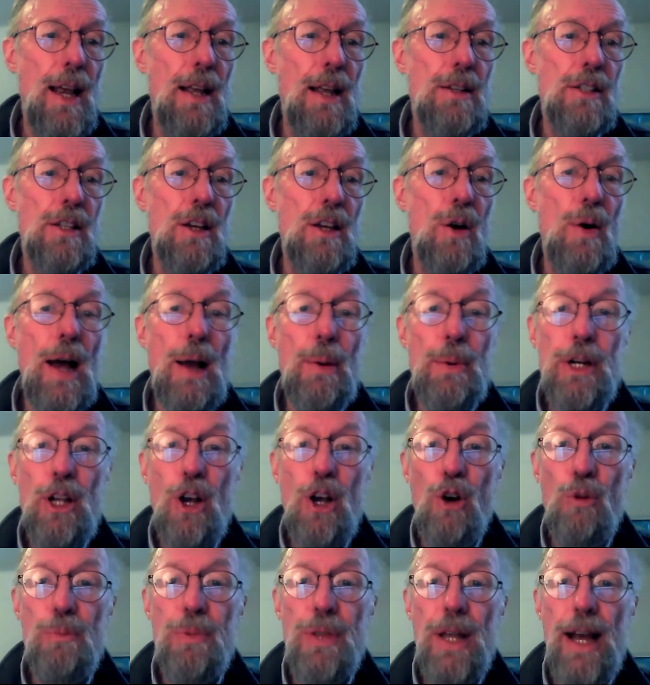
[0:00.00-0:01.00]
And so I
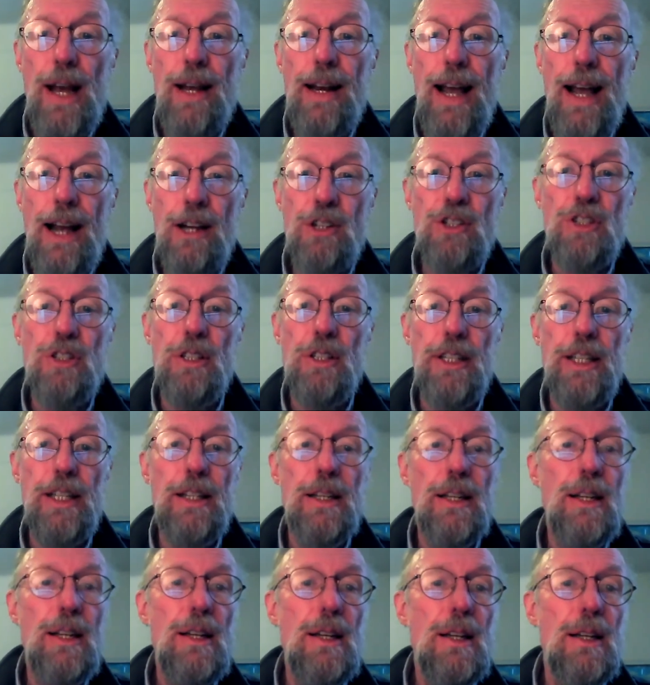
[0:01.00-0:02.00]
would hope that
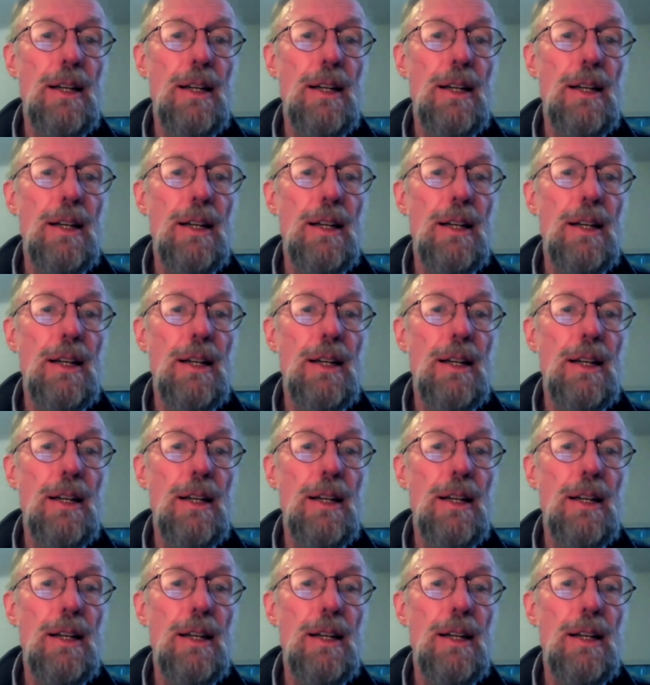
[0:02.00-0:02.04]
actually